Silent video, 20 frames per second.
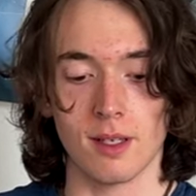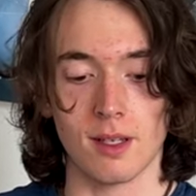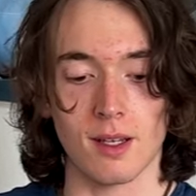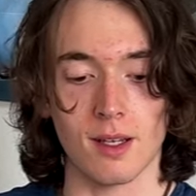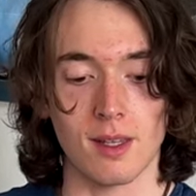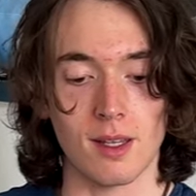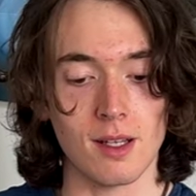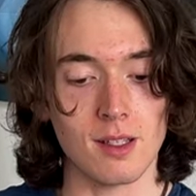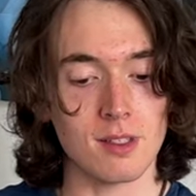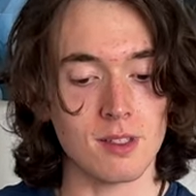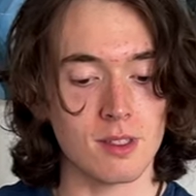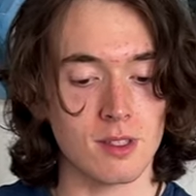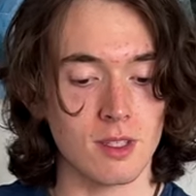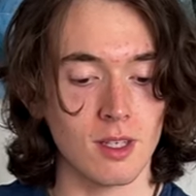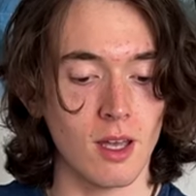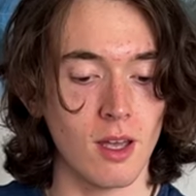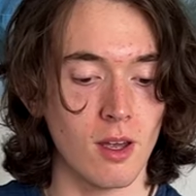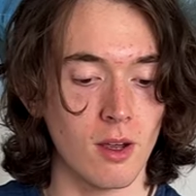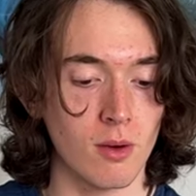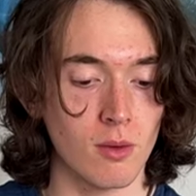And
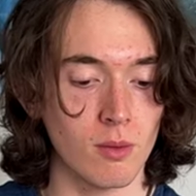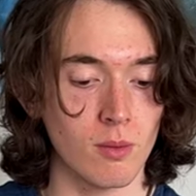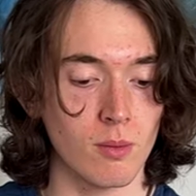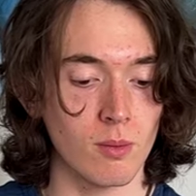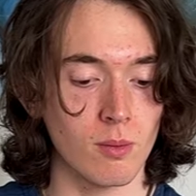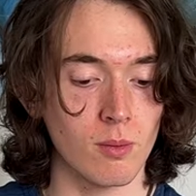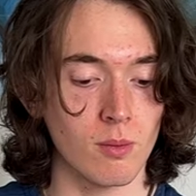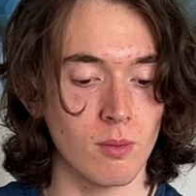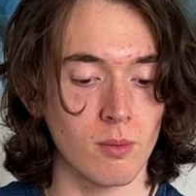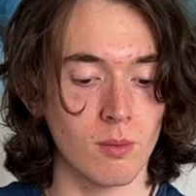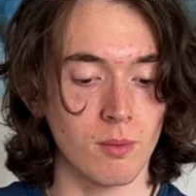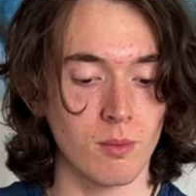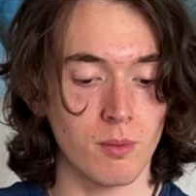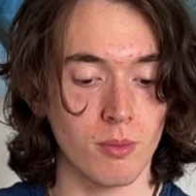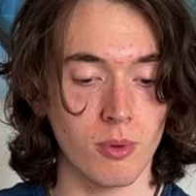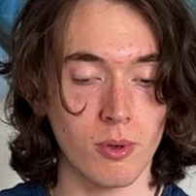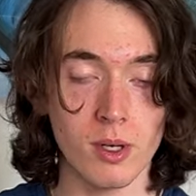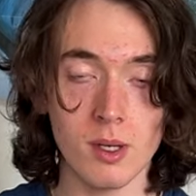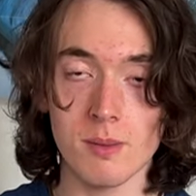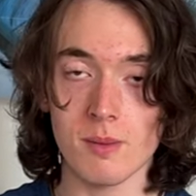that's
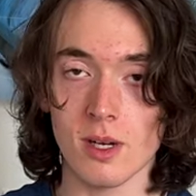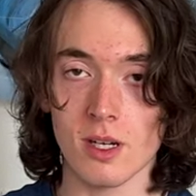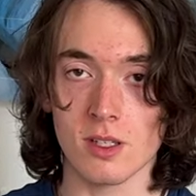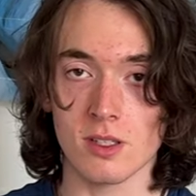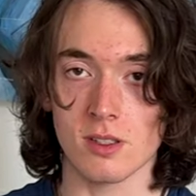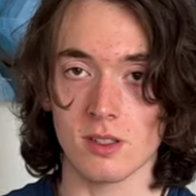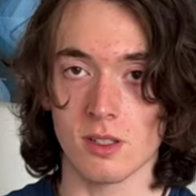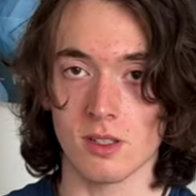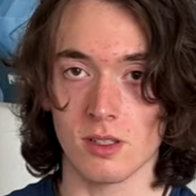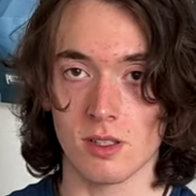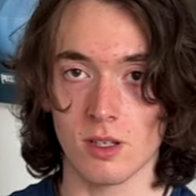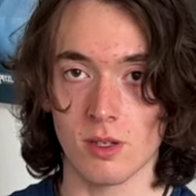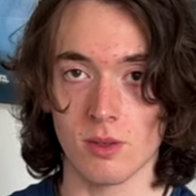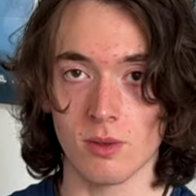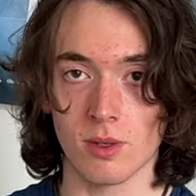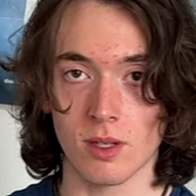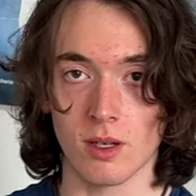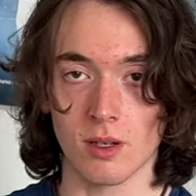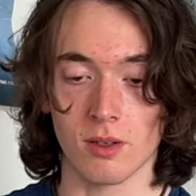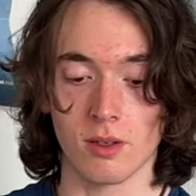pretty much the
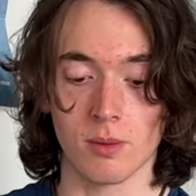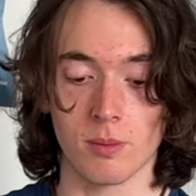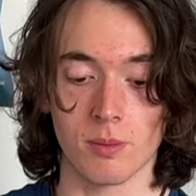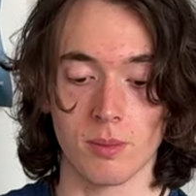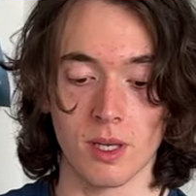two that are